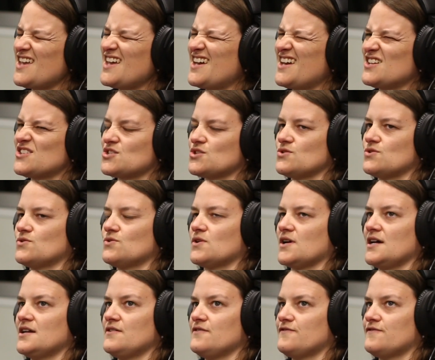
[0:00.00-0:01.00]
Yeah. So
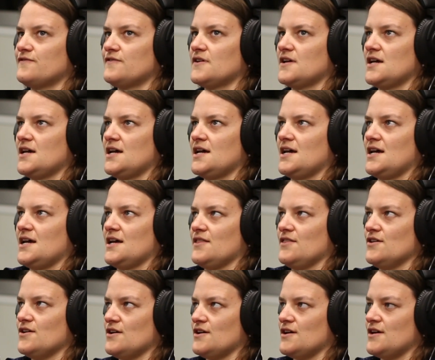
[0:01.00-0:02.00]
kind of
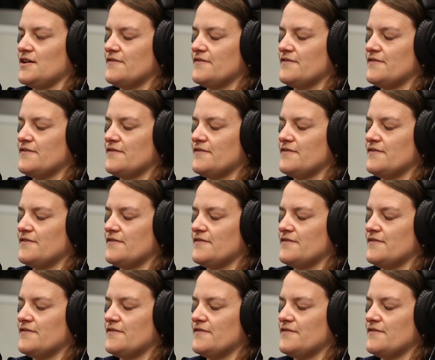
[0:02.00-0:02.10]
the